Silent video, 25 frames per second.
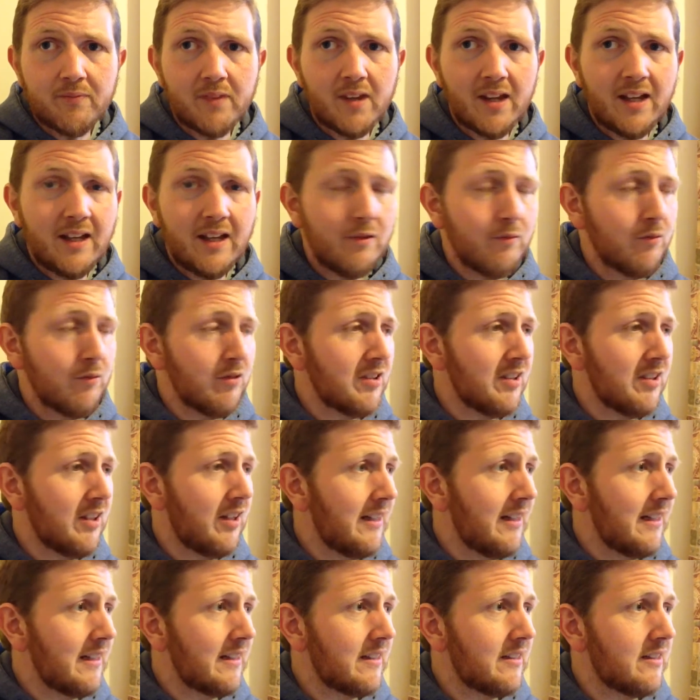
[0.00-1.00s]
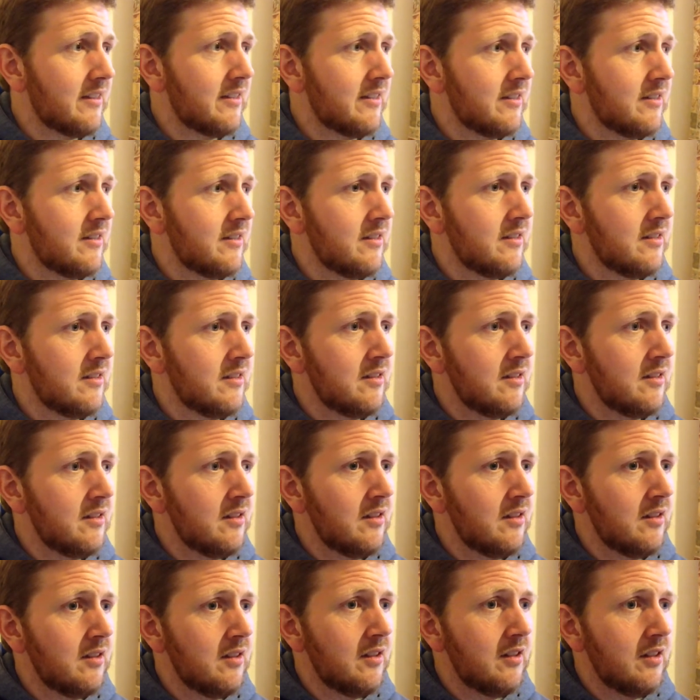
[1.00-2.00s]
it was like
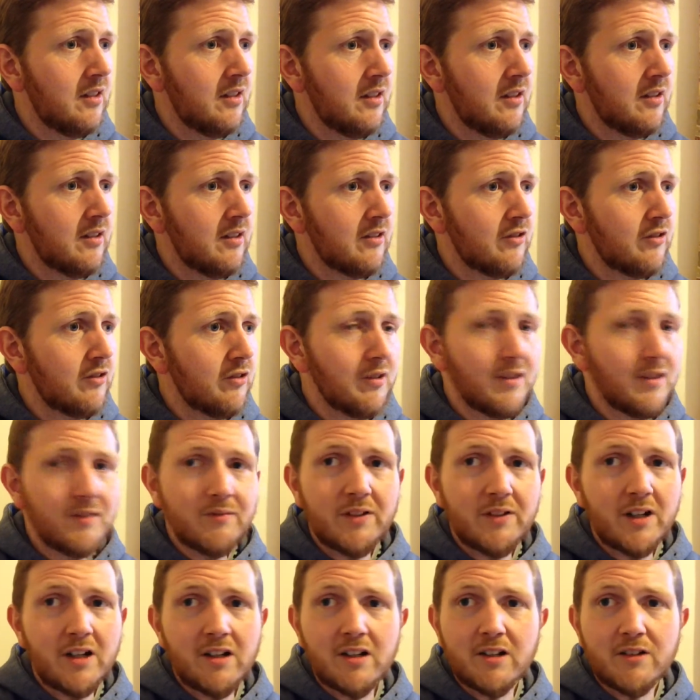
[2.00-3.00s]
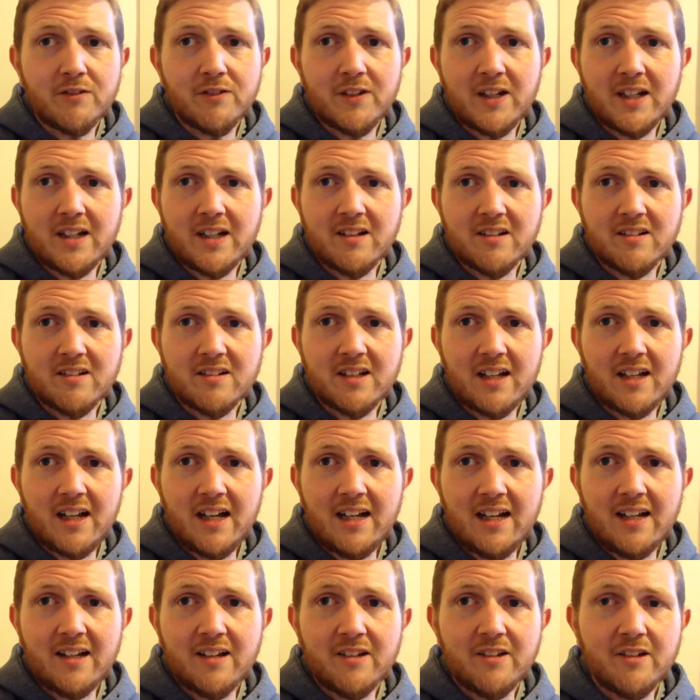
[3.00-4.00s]
doing various things
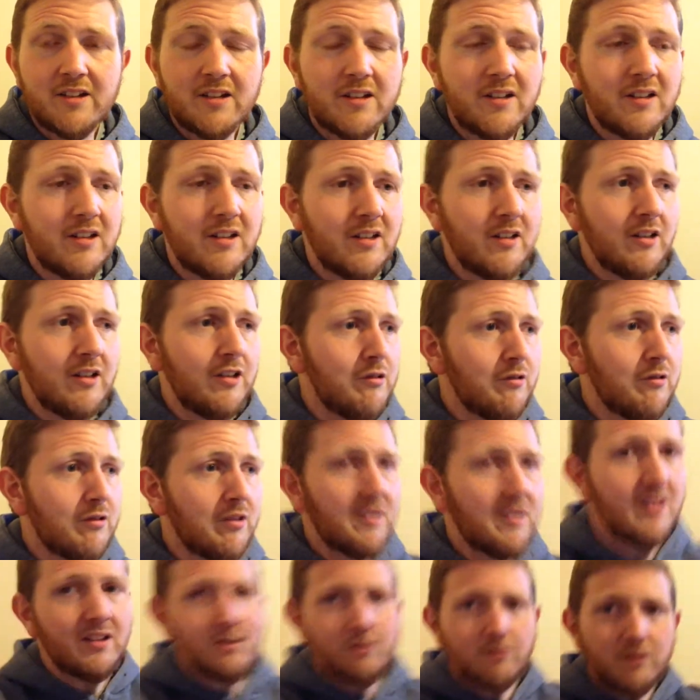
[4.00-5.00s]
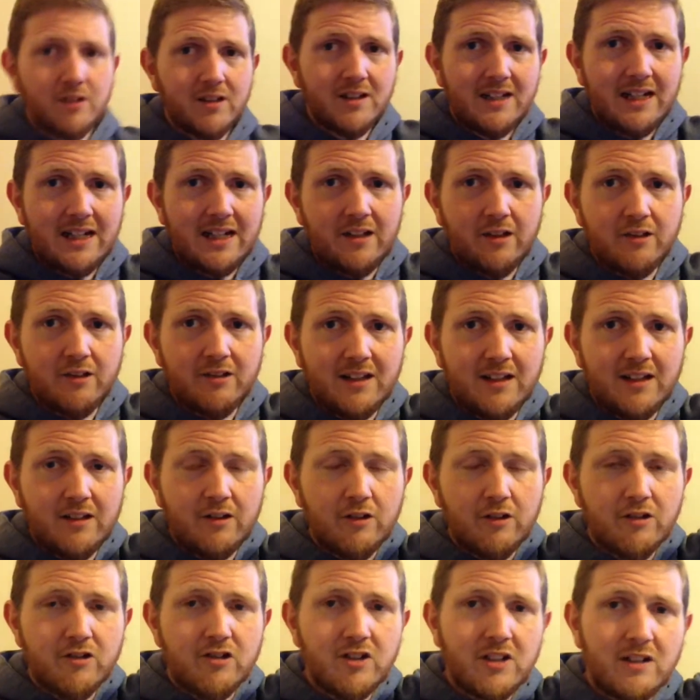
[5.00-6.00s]
and you could see all the
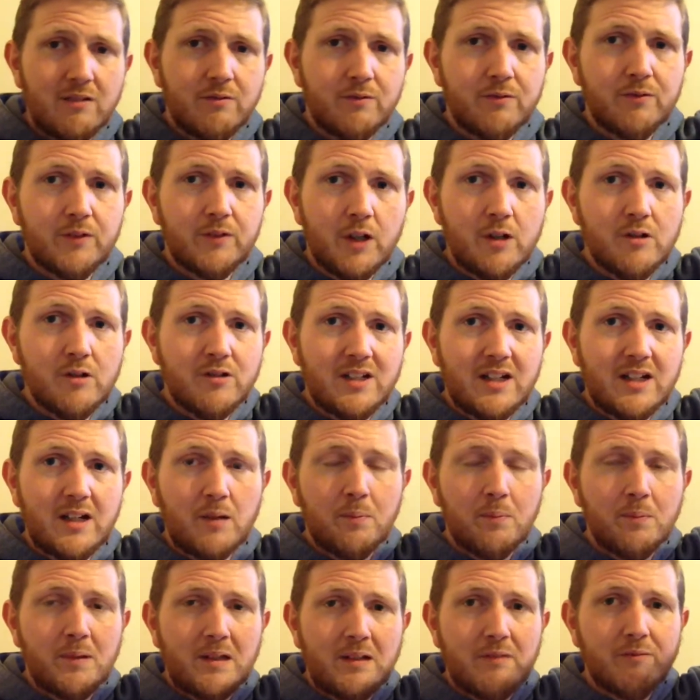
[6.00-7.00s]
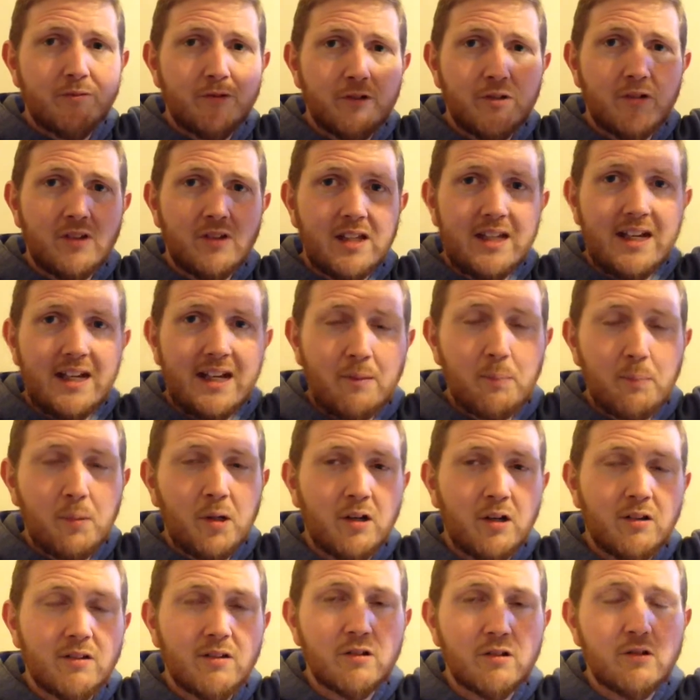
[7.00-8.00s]
nanotechnology floating up in, through the air
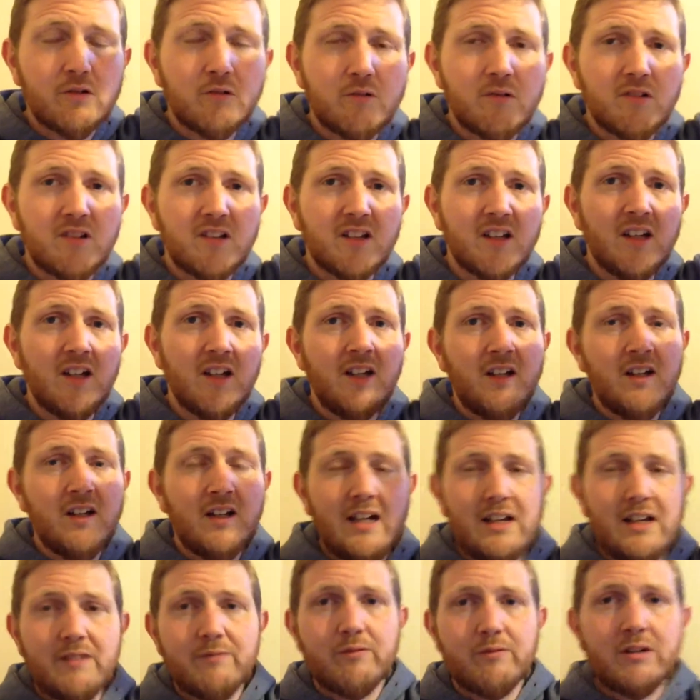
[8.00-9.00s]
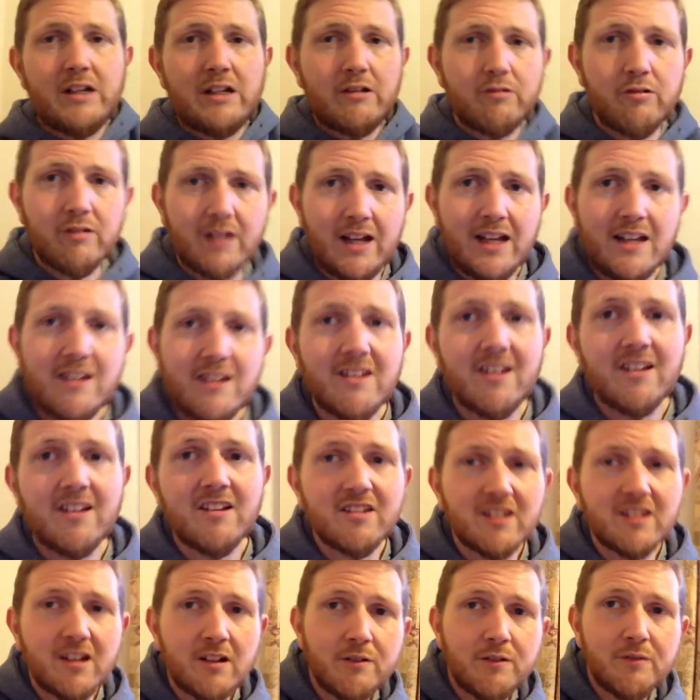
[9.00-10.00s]
particles and recreating
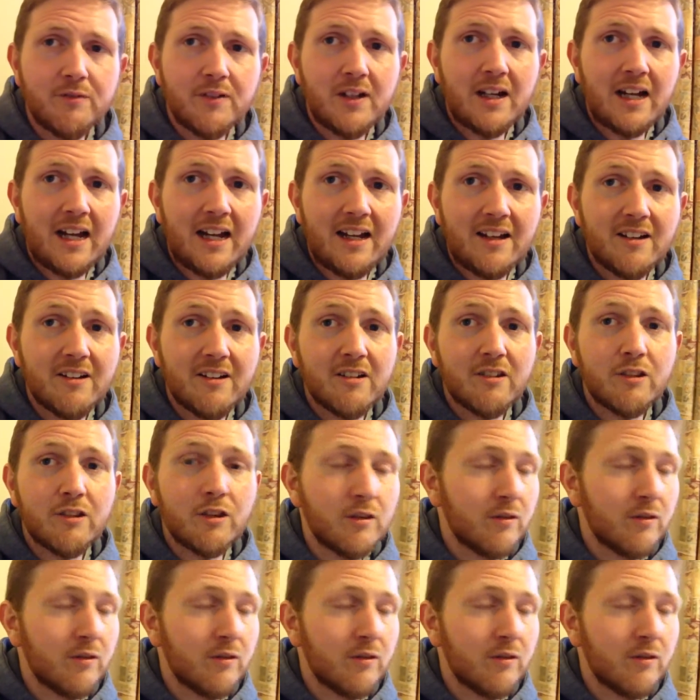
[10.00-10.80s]
stuff and